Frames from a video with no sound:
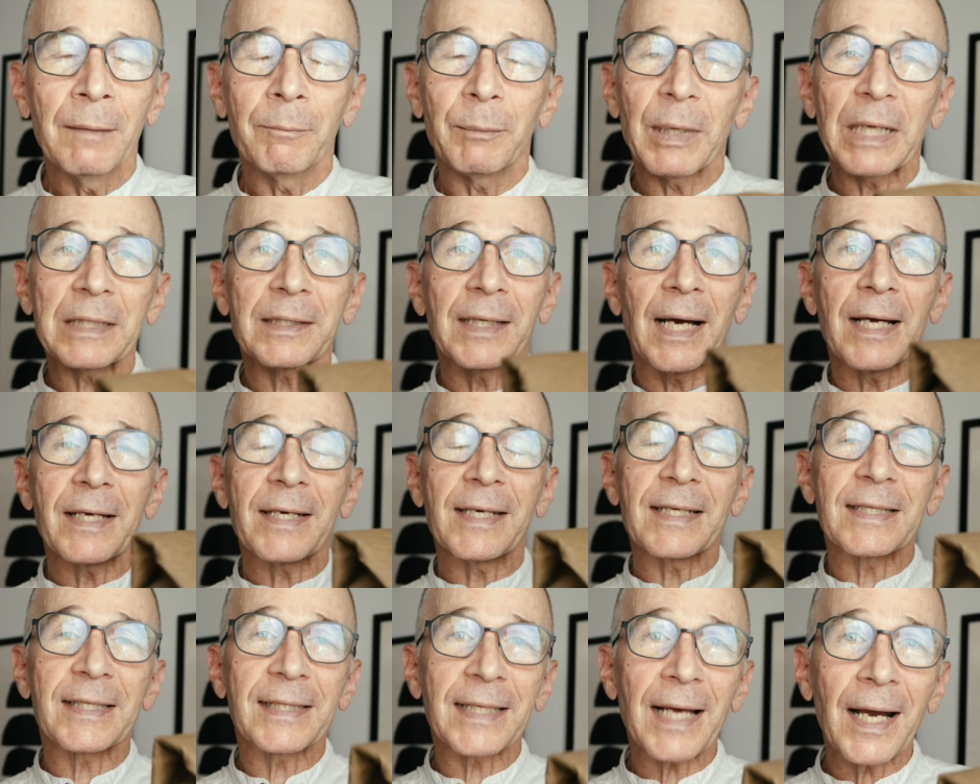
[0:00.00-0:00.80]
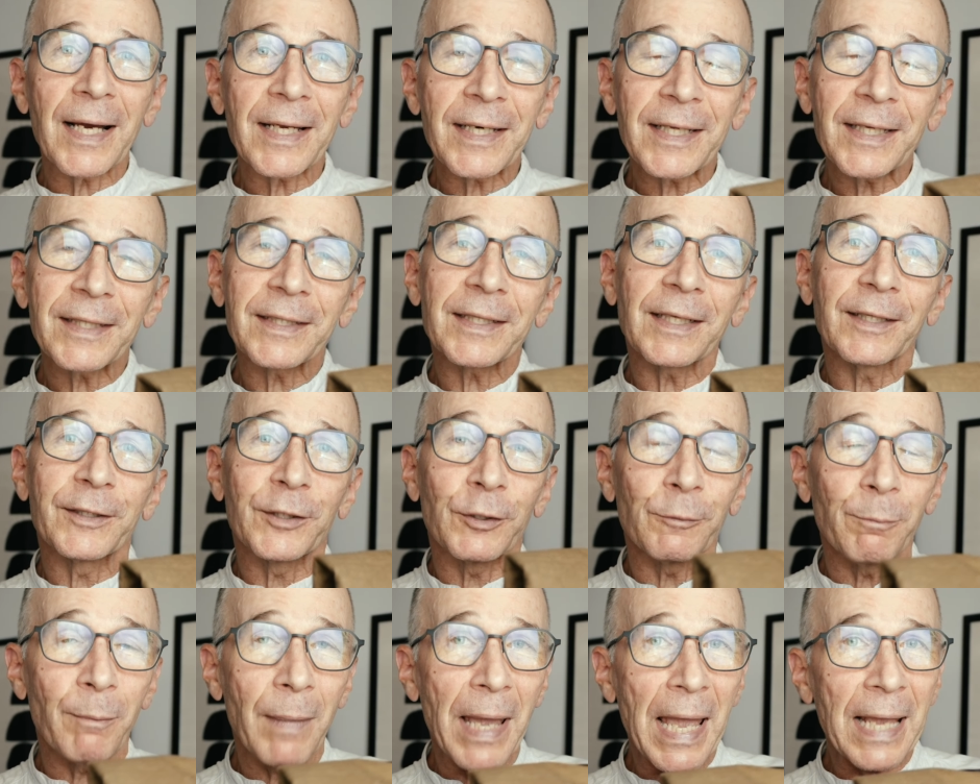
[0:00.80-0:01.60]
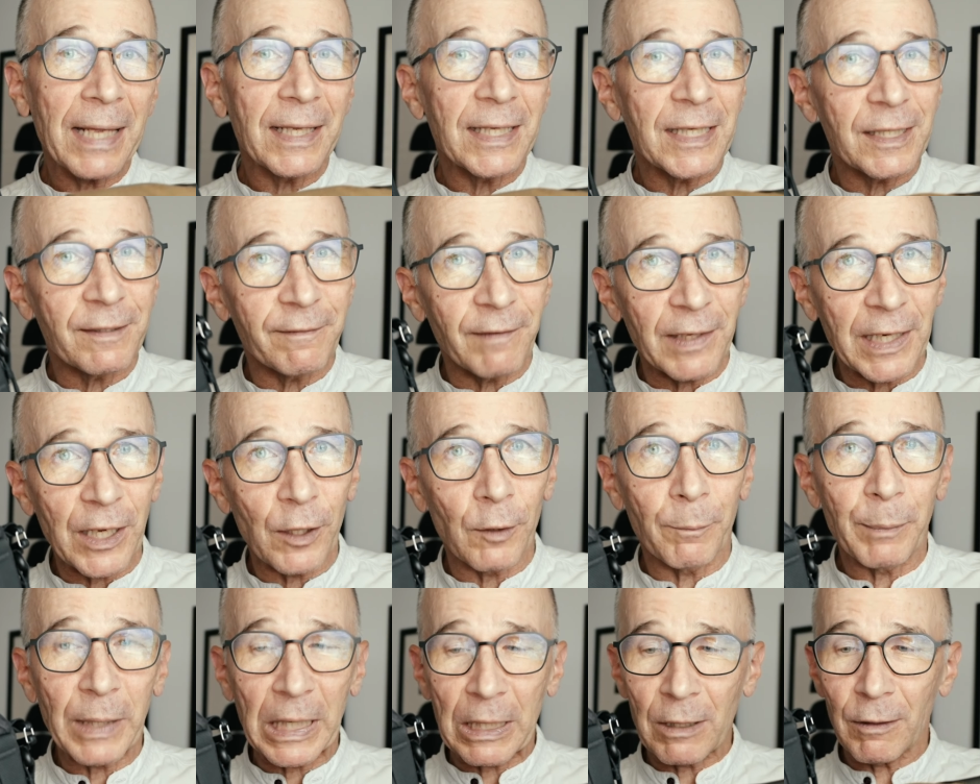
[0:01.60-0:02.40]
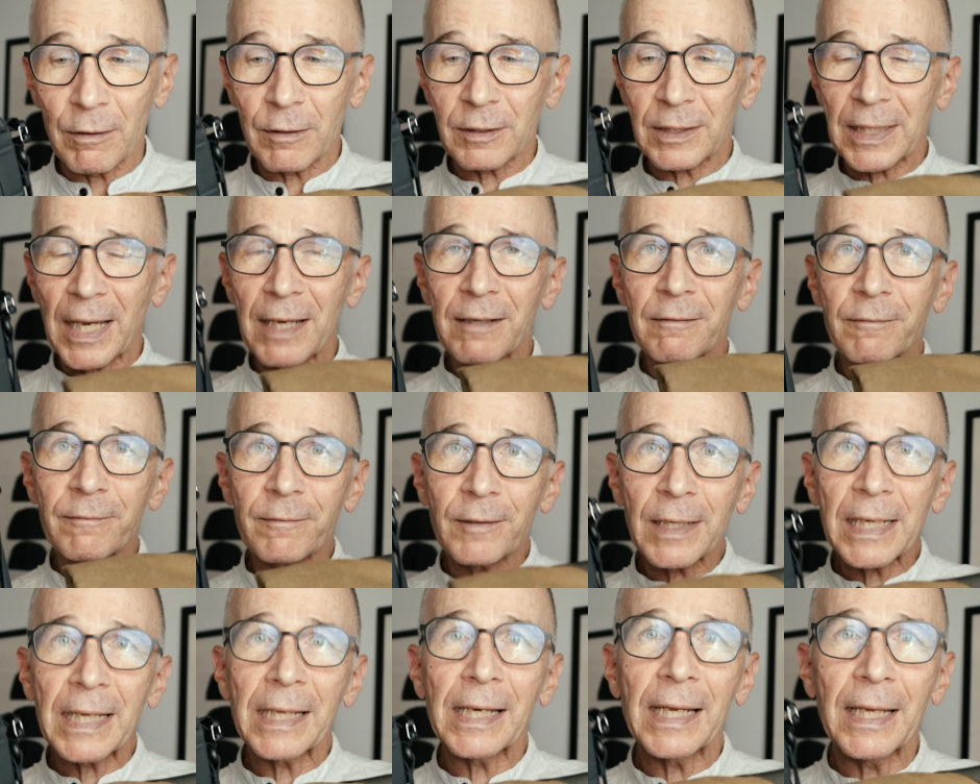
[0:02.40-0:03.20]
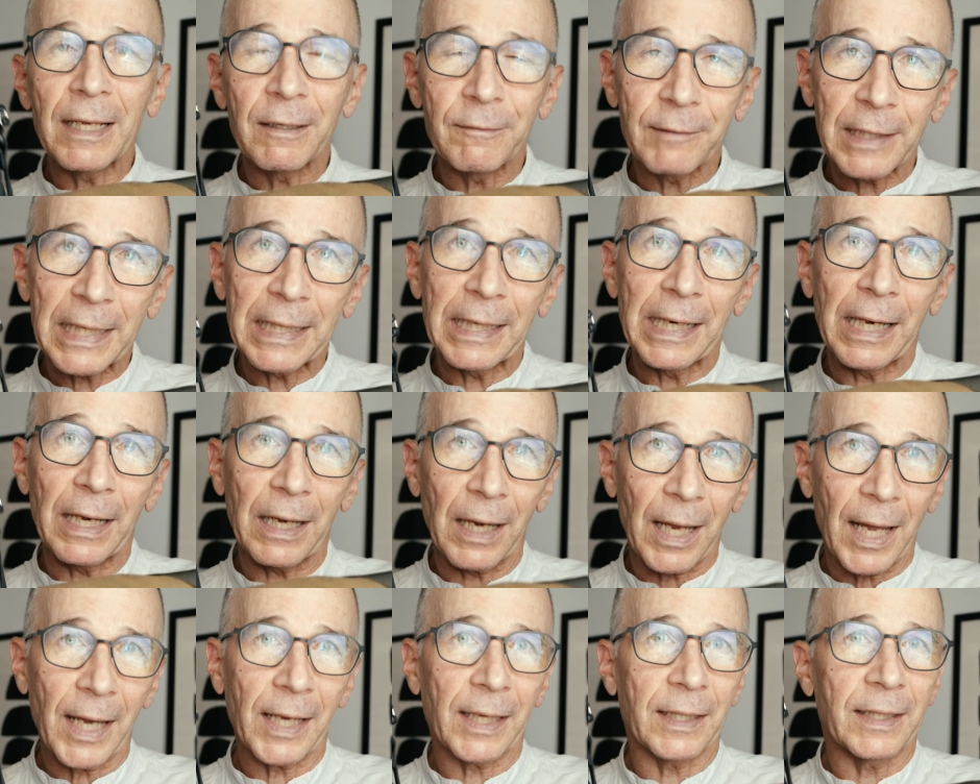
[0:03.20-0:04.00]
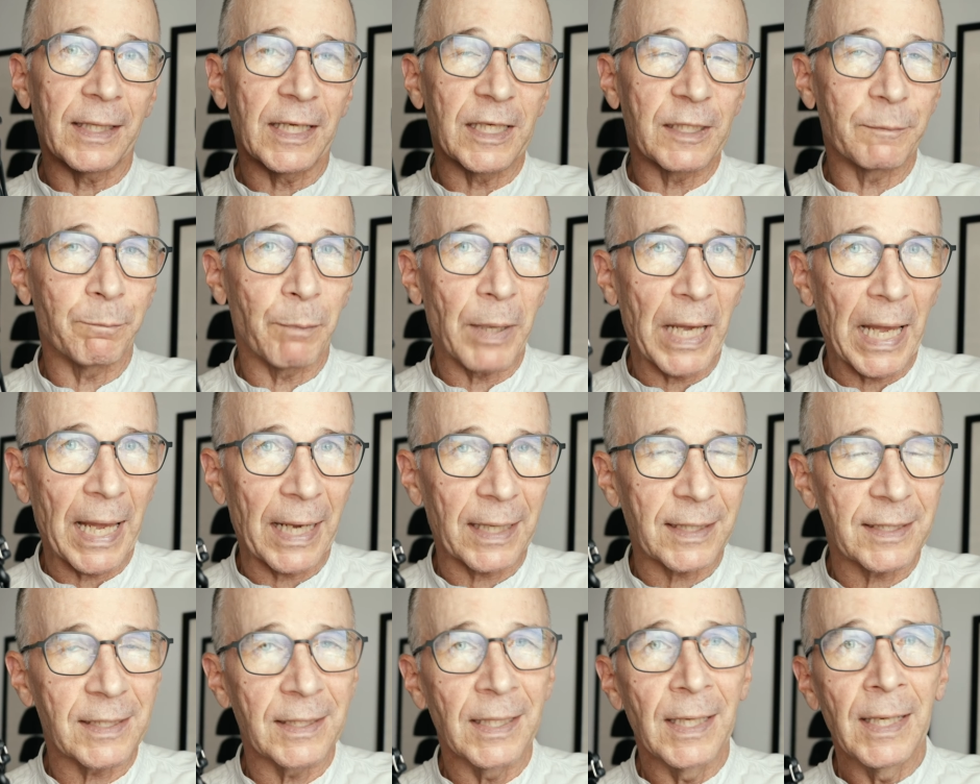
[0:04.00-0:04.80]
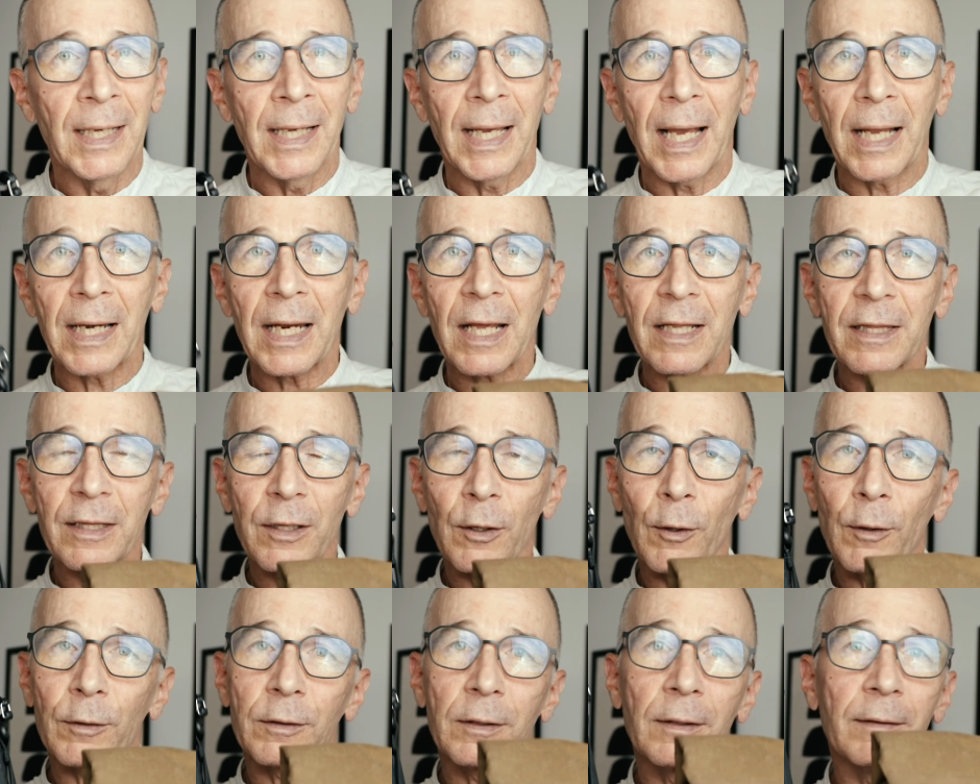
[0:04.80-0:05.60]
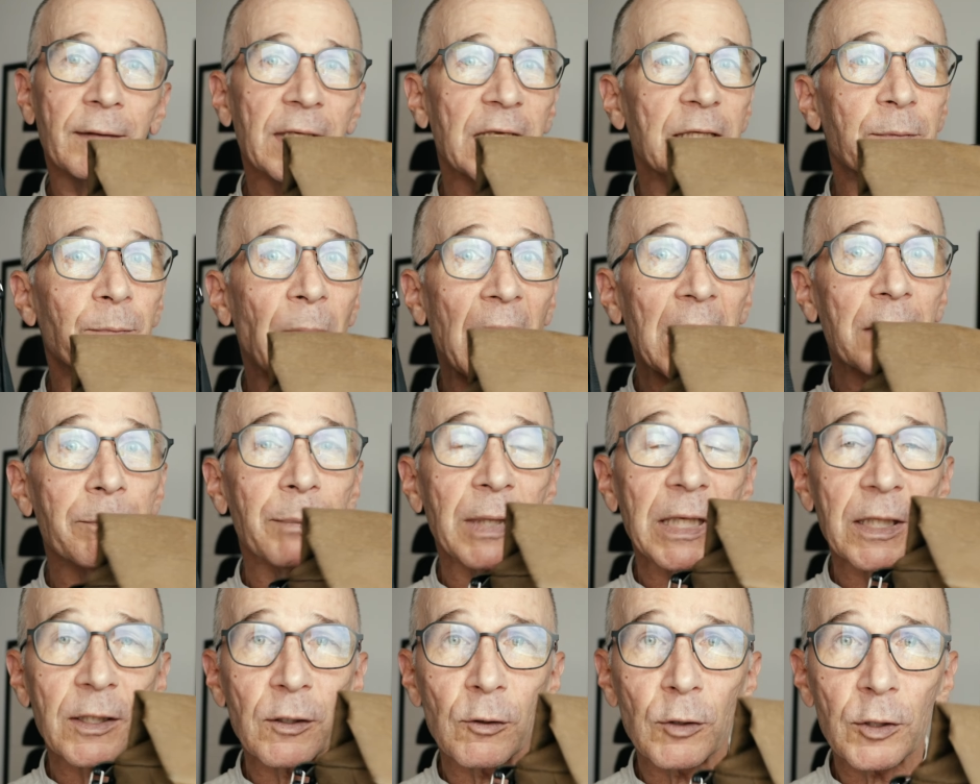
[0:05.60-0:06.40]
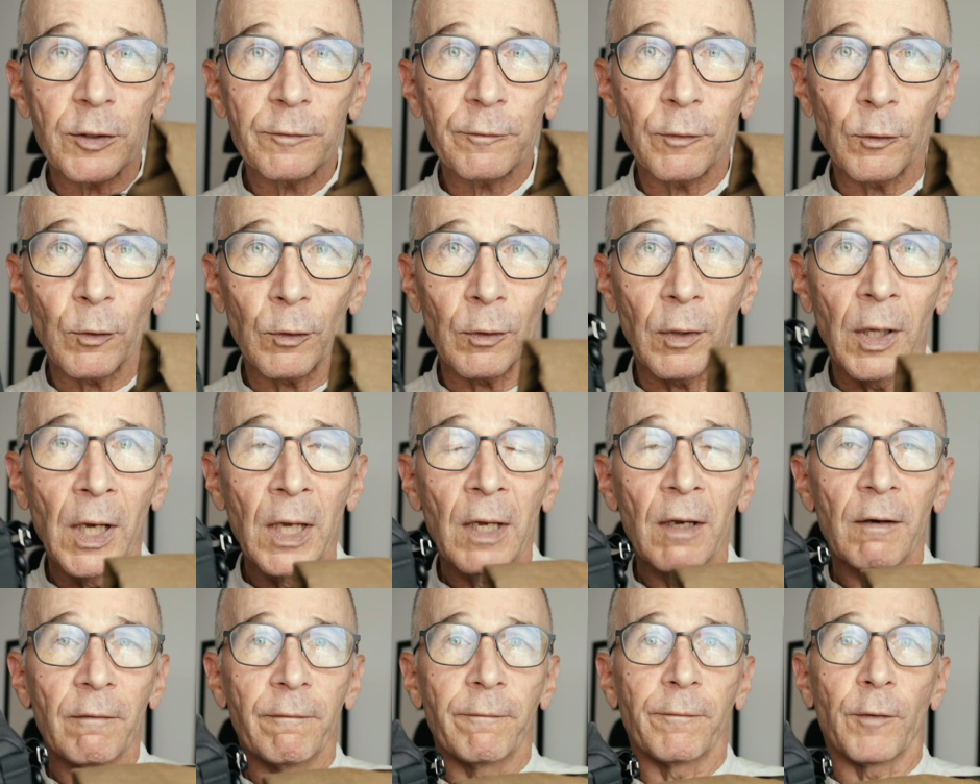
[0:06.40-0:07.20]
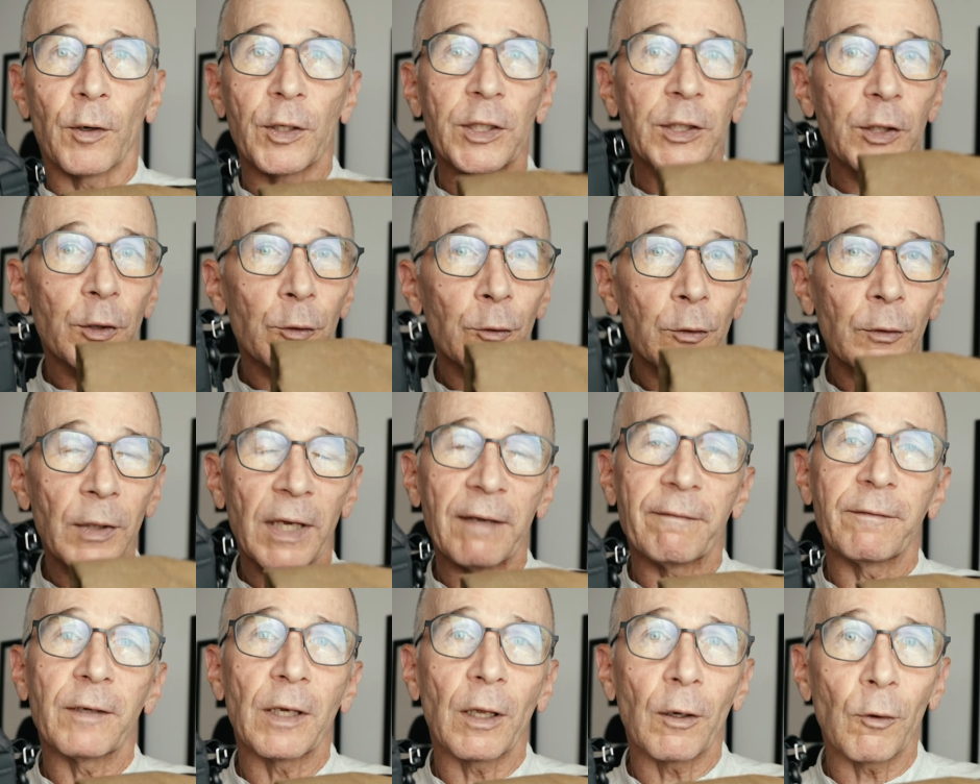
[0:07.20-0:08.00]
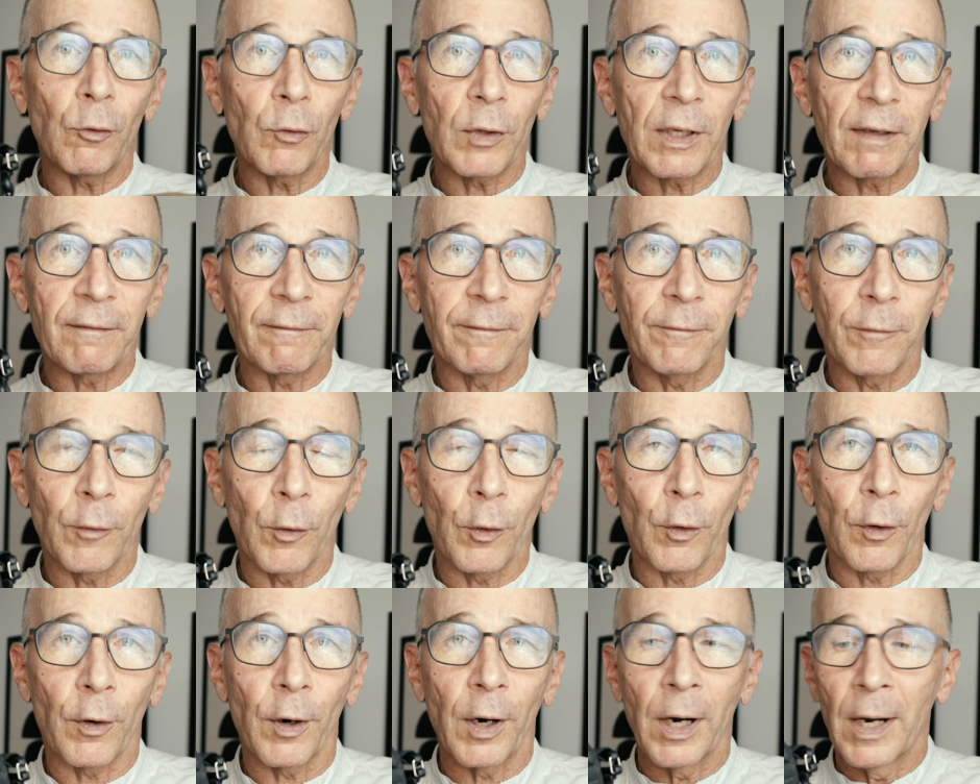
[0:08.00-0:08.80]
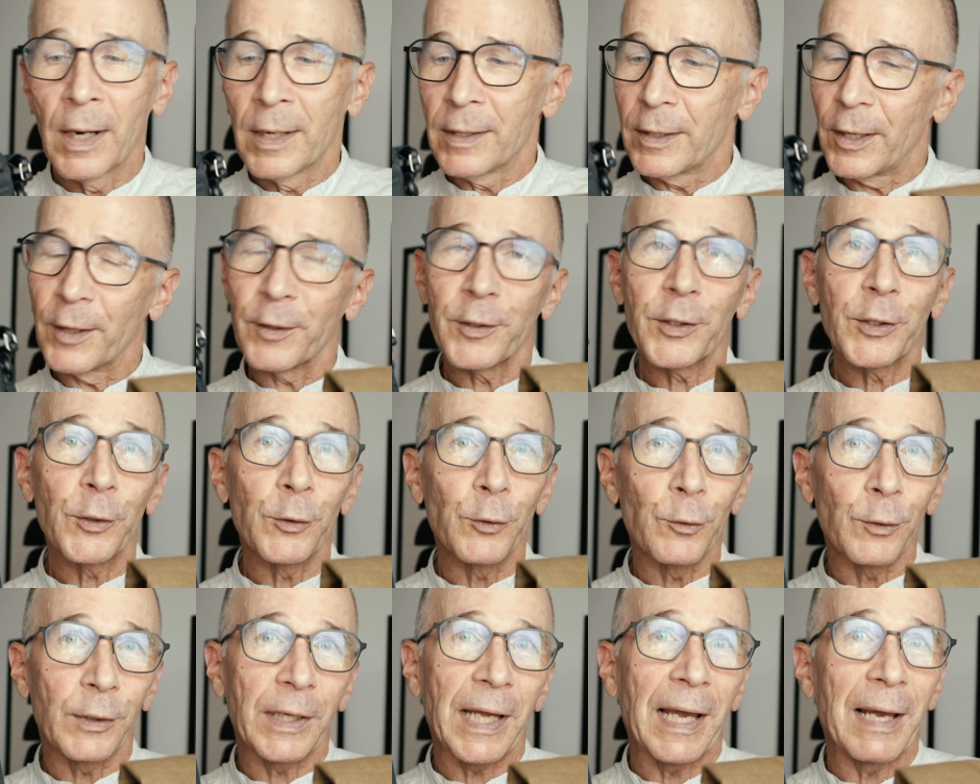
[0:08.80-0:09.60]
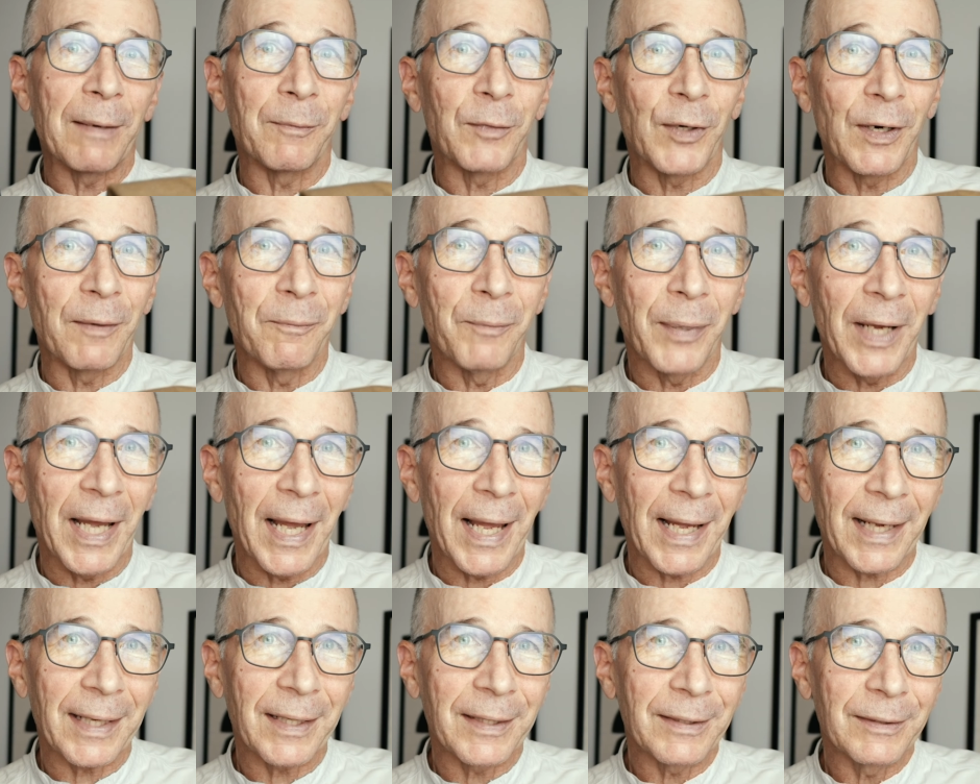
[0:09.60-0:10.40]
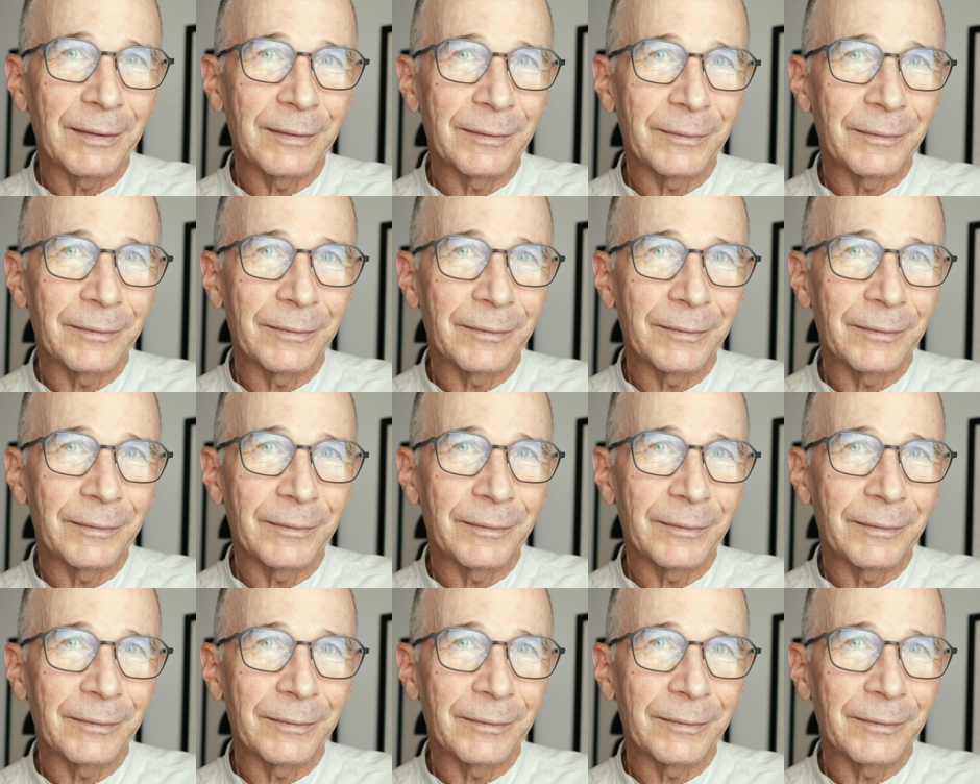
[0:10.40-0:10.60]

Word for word: But I decided to make this video because I really really like these bags and I thought this might be useful for you if you're looking for a new camera bag.